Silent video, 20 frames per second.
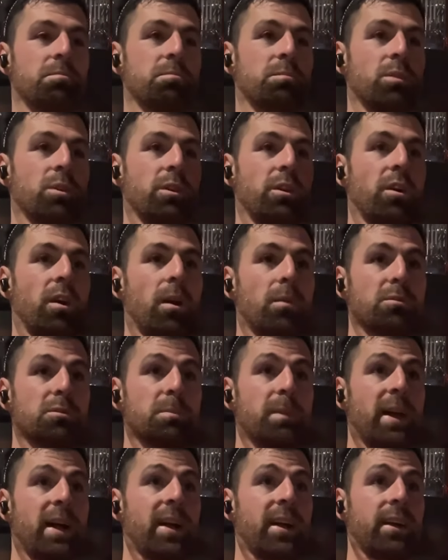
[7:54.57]
pull your arms
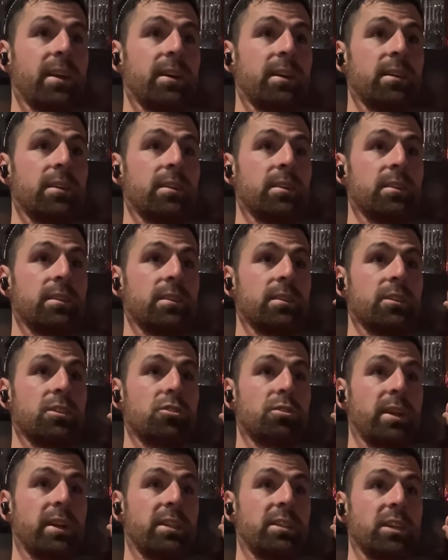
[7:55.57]
back and
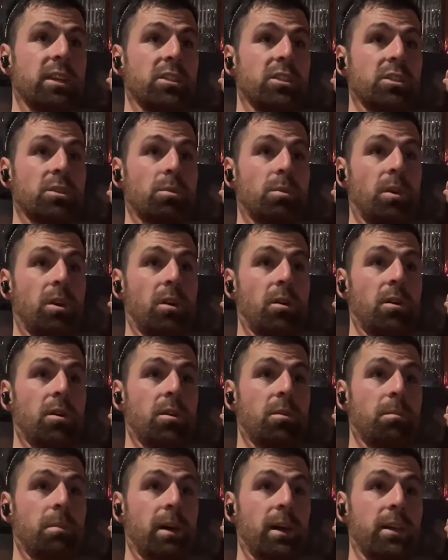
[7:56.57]
try to touch the wall
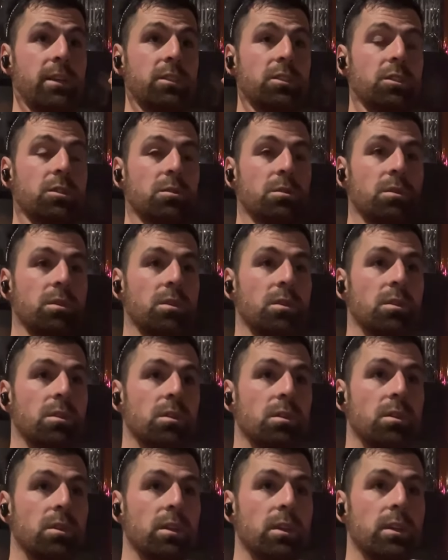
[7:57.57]
behind
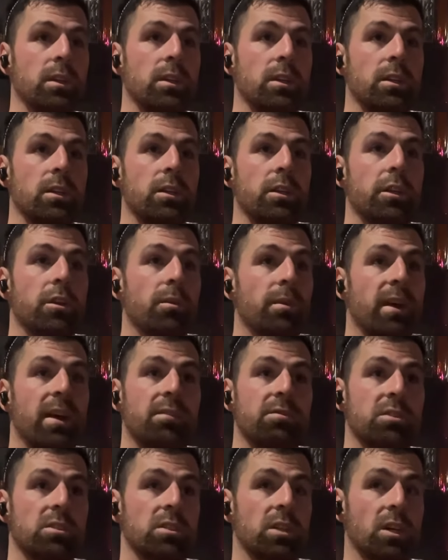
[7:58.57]
you. You don't
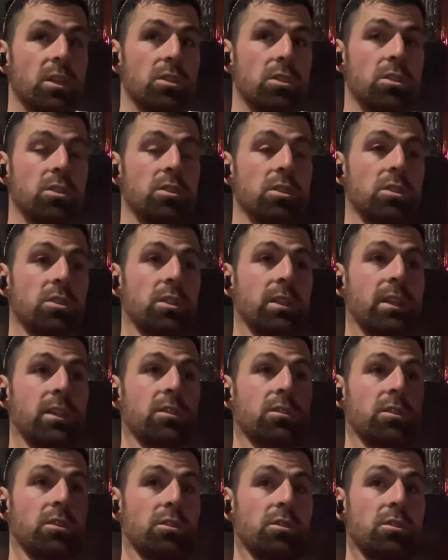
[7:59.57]
have to touch, just get
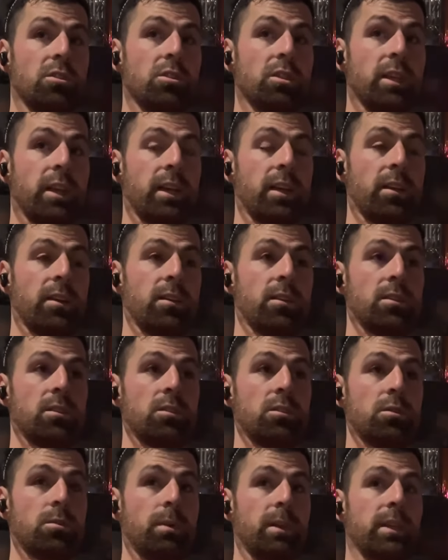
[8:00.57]
as close as you can.
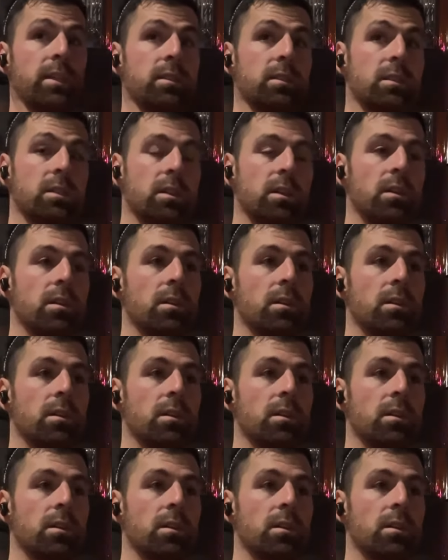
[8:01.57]
Squeeze,